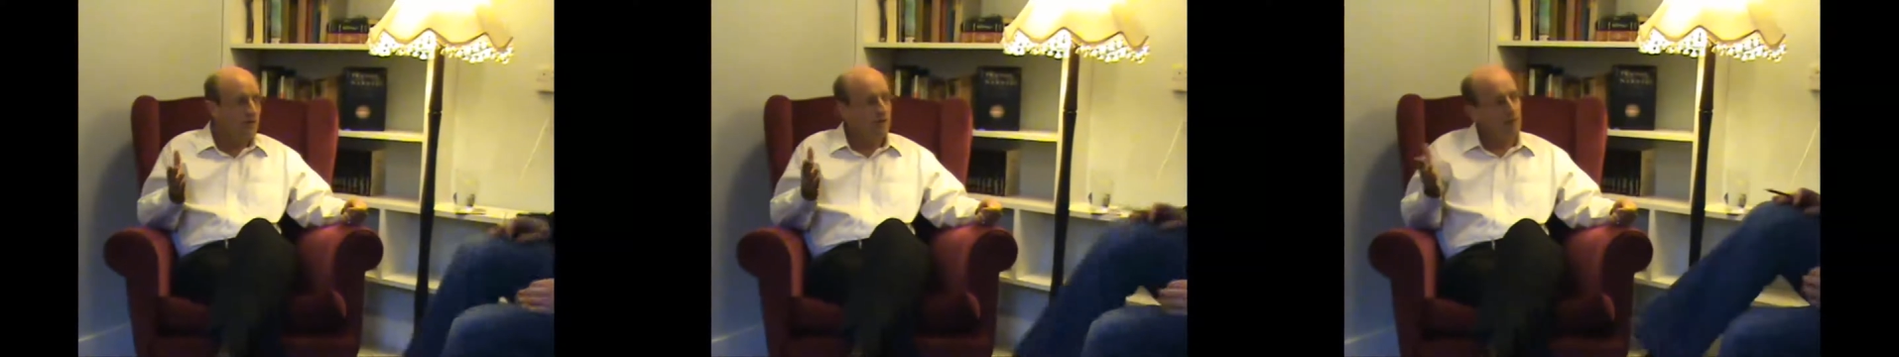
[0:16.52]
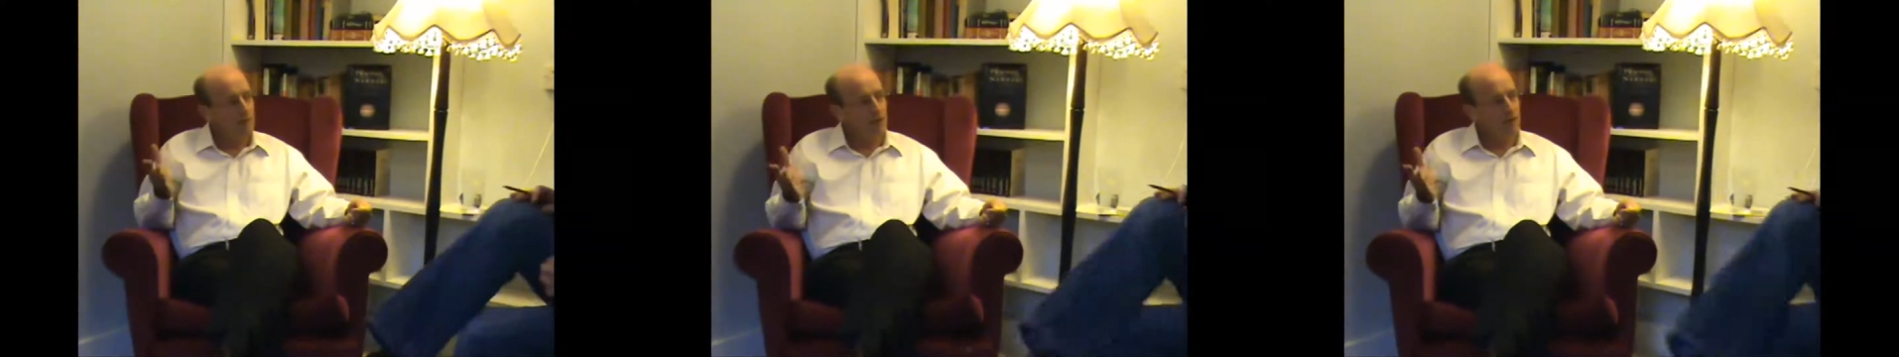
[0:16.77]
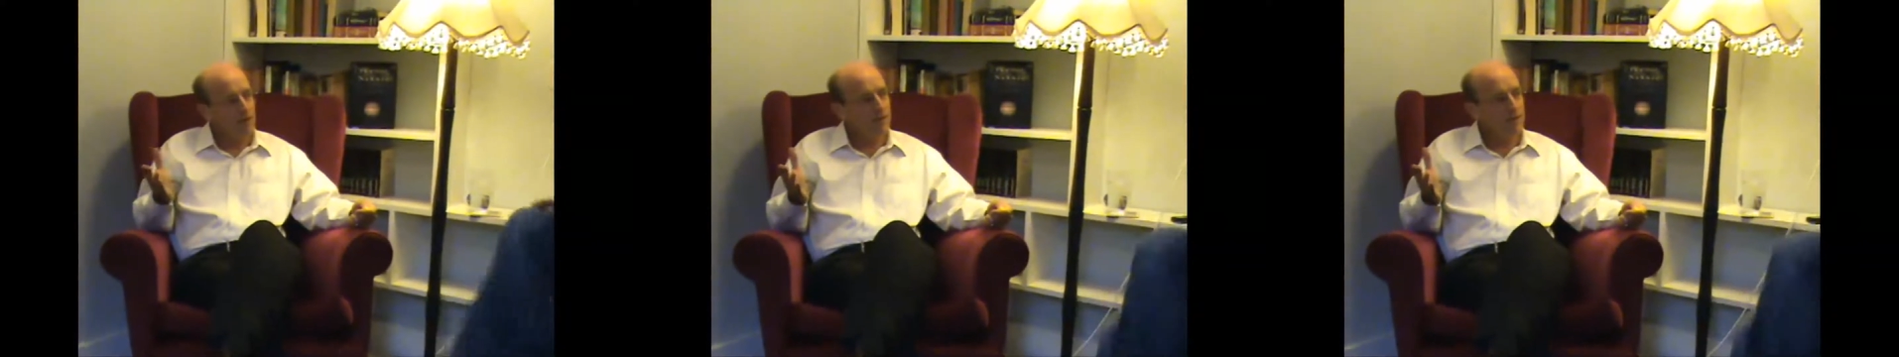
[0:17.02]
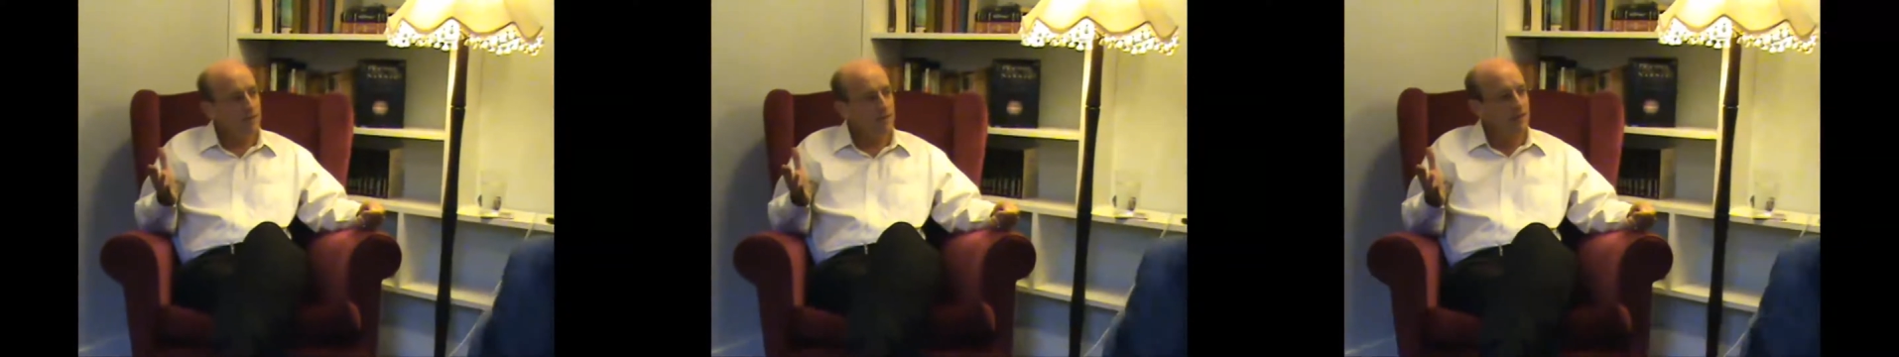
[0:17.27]
and
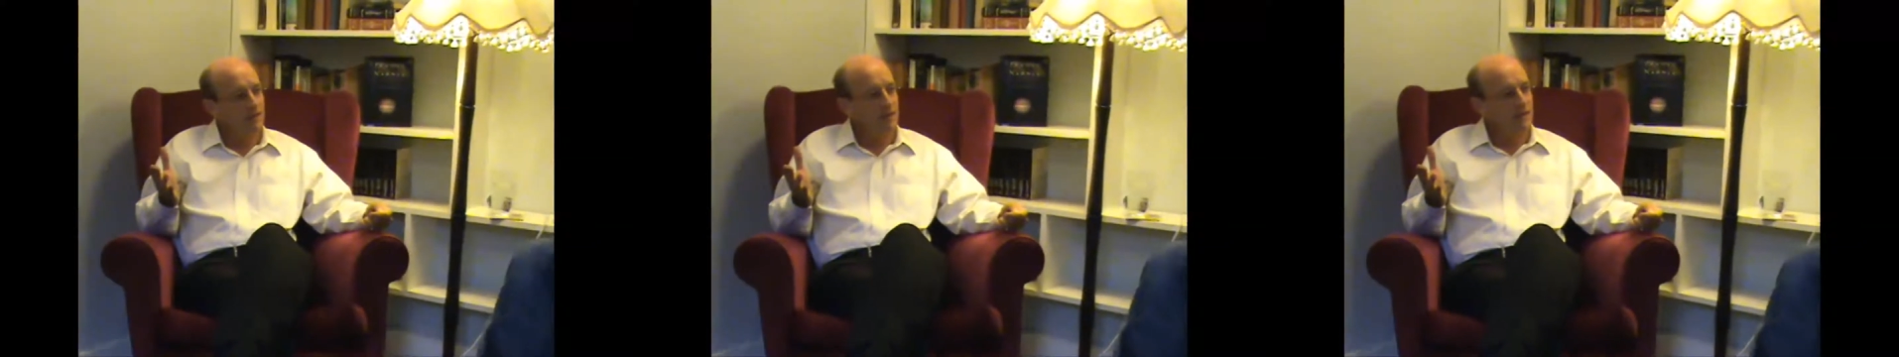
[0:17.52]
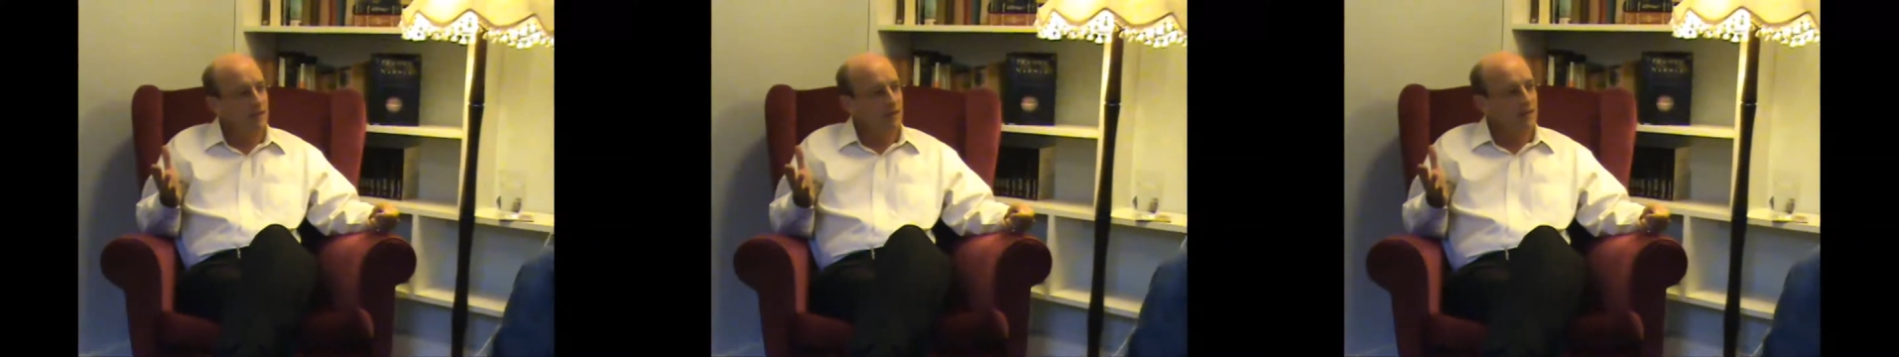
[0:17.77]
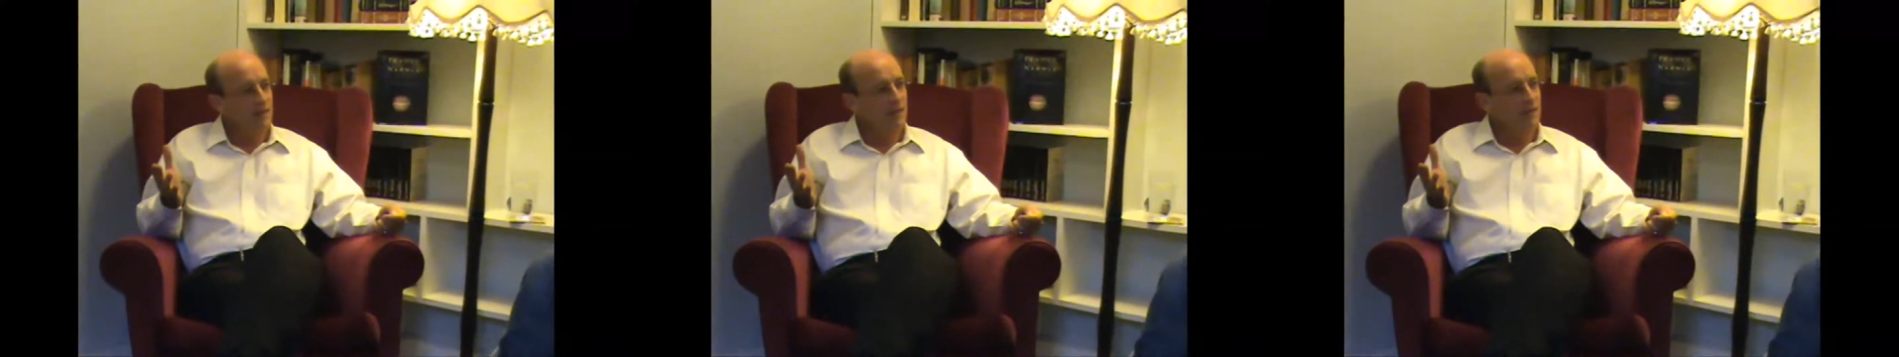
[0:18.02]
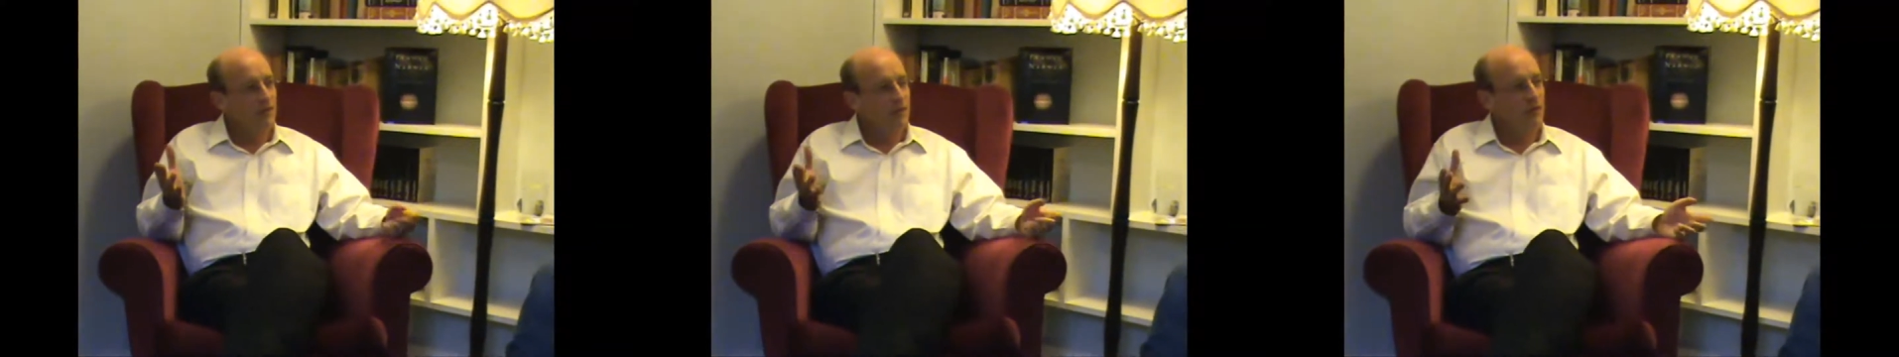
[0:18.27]
Mars,
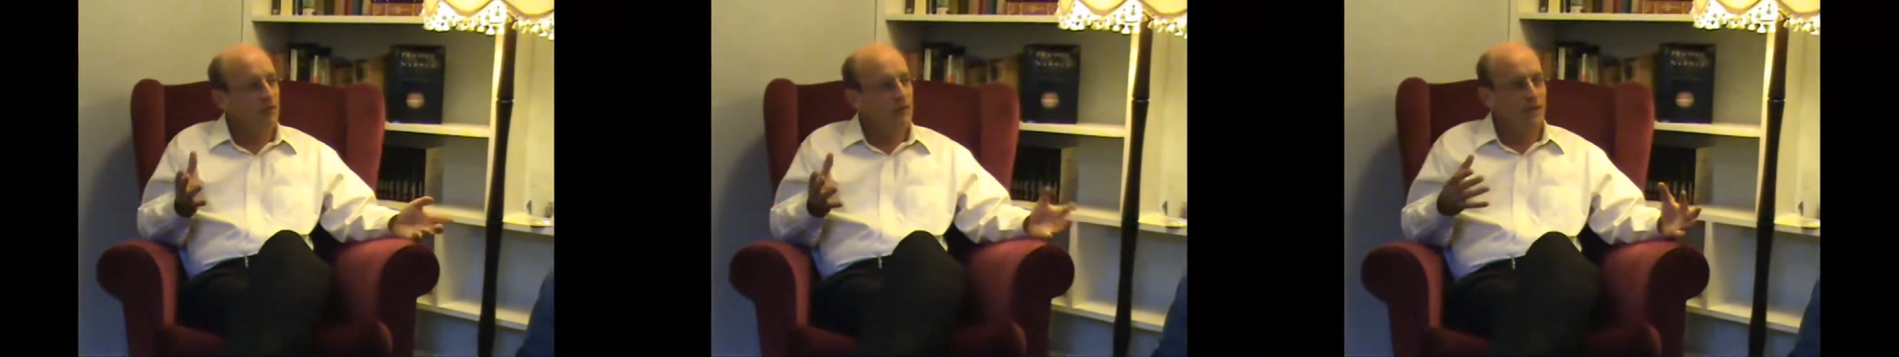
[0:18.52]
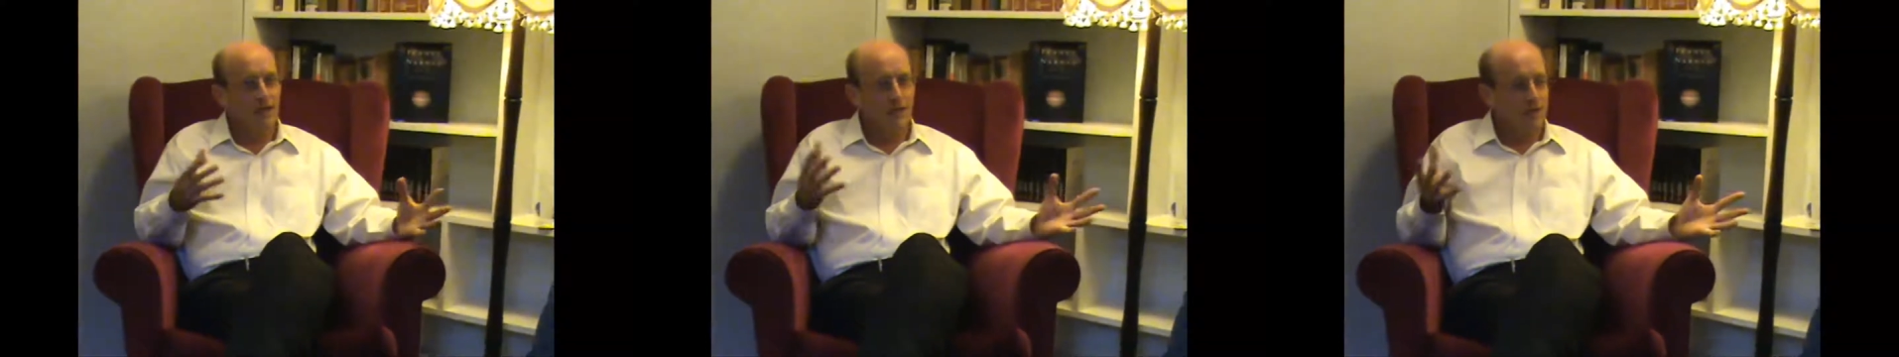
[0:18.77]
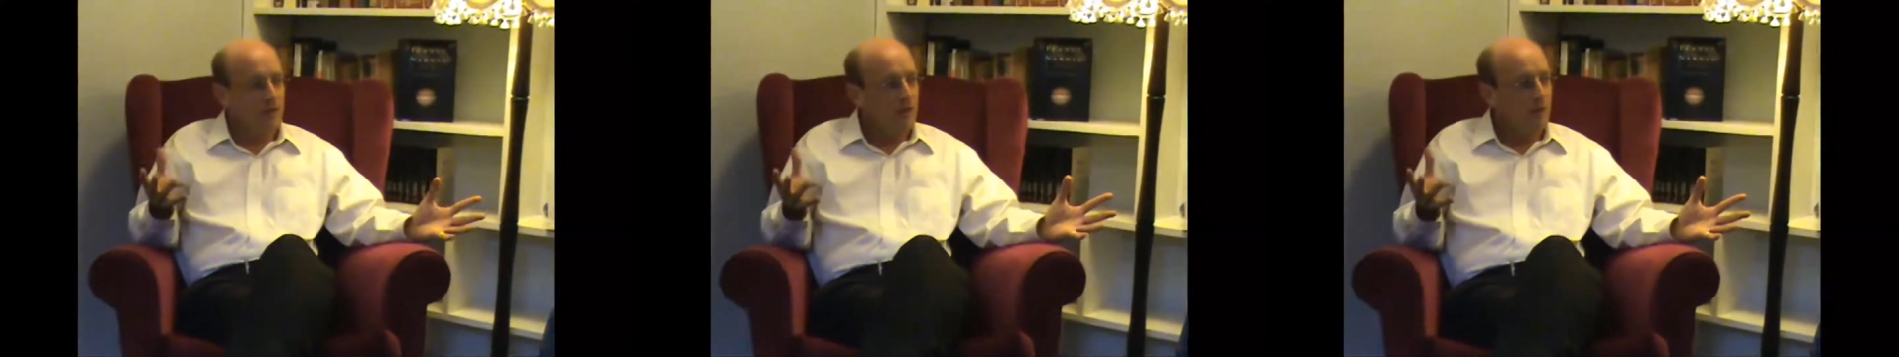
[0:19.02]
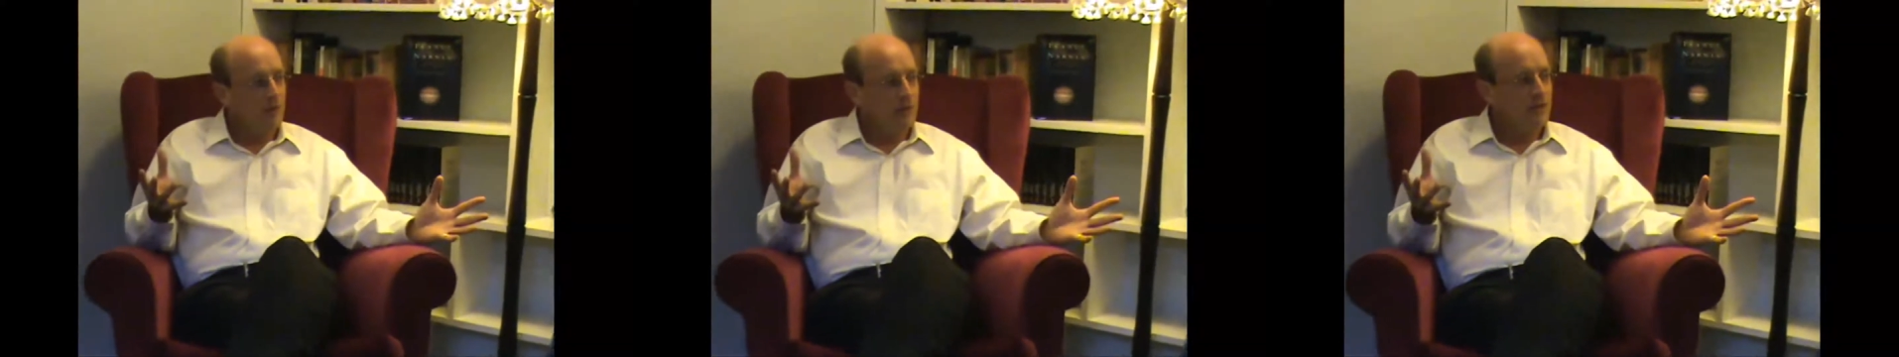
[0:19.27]
the moon is very
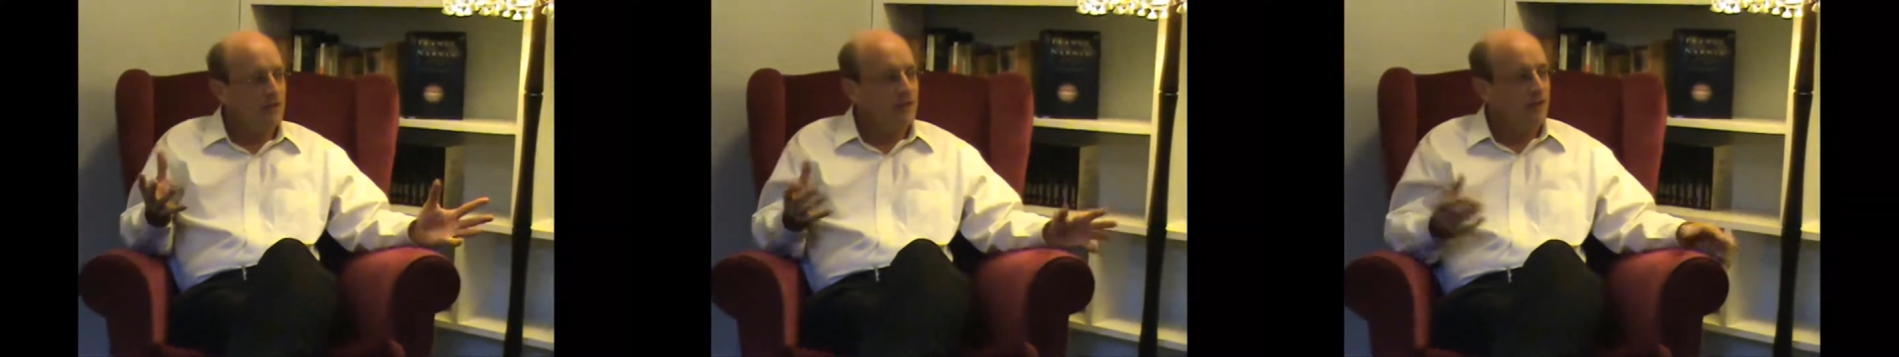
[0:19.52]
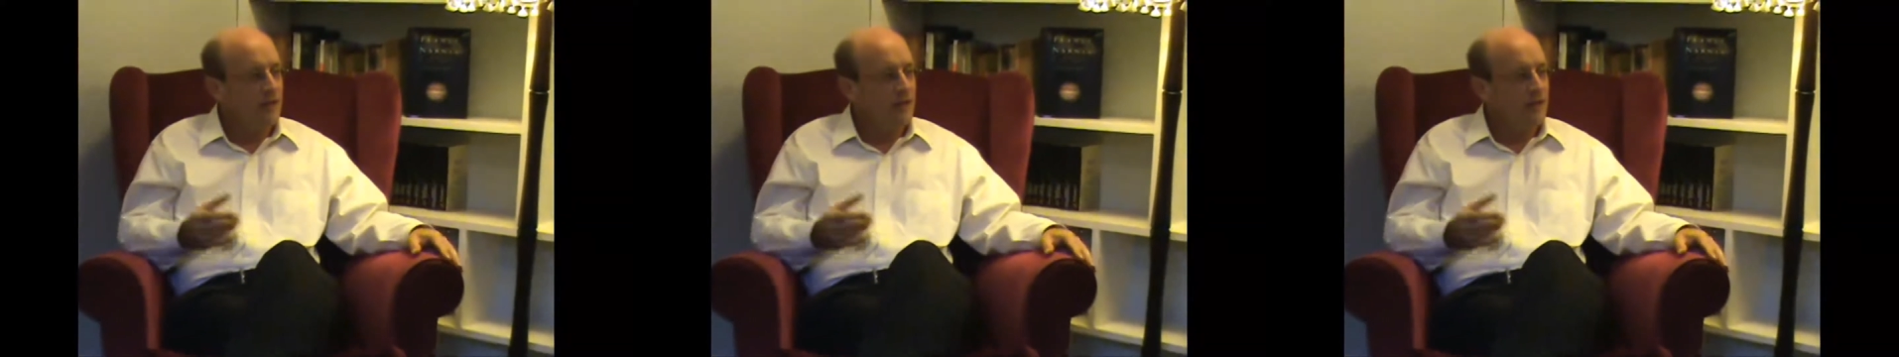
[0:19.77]
obvious